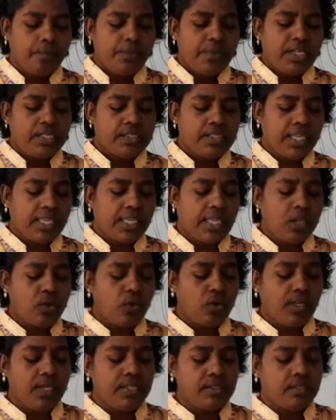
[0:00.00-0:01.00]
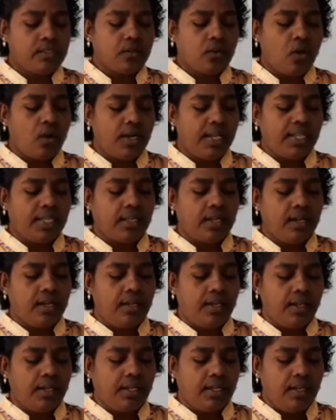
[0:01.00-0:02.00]
second one is conical
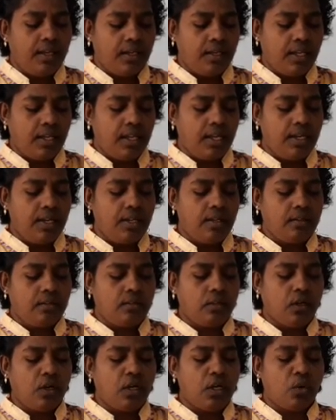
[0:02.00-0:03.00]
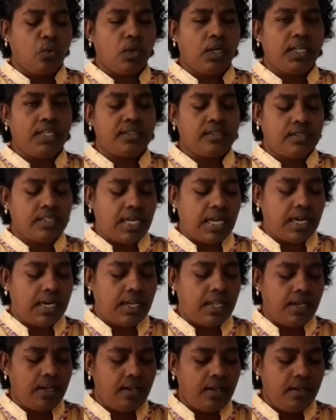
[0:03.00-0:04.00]
hill, third one is
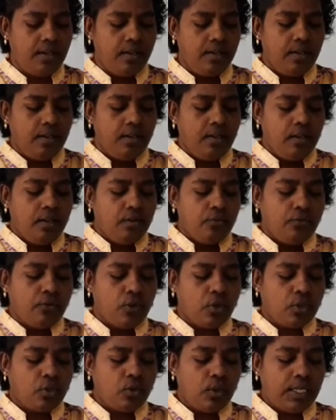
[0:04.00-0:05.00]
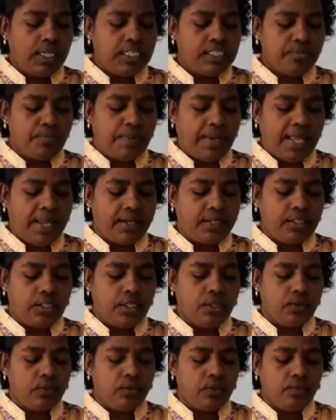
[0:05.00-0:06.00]
saddle, fourth one is
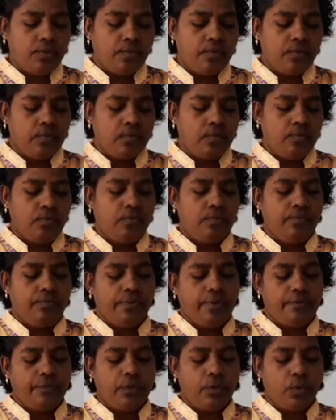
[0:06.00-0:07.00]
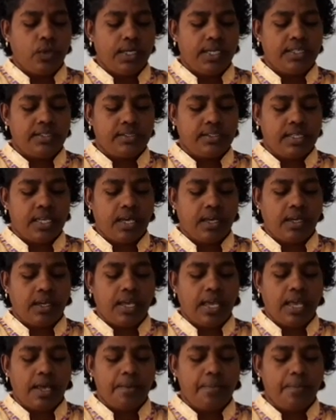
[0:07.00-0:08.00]
plateau, fifth one is a
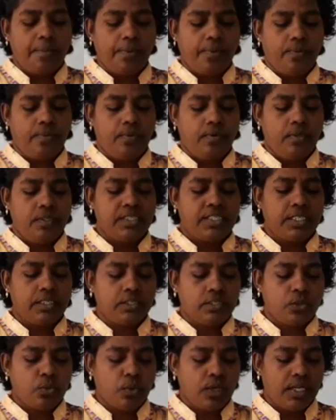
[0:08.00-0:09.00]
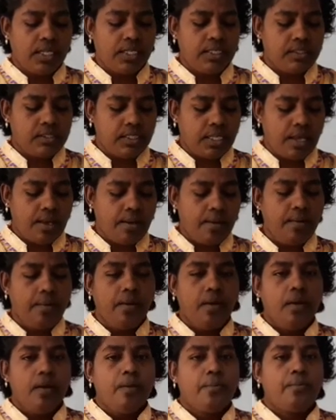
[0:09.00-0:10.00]
gap, sixth one is a
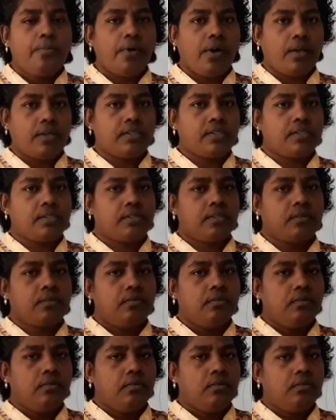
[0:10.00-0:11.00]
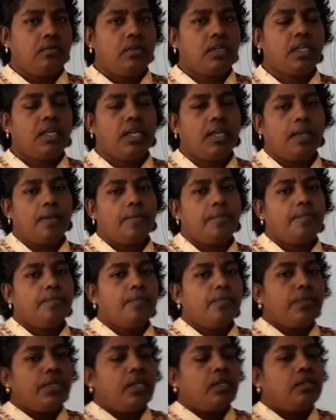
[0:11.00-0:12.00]
pass. Okay,
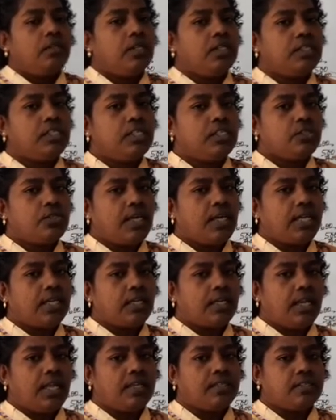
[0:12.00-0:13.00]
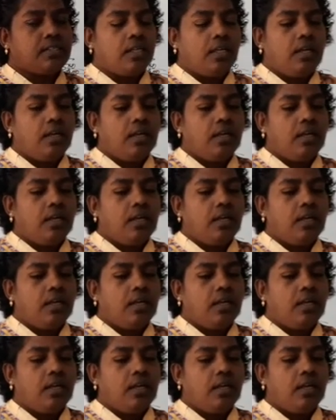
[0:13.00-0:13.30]
this is your class.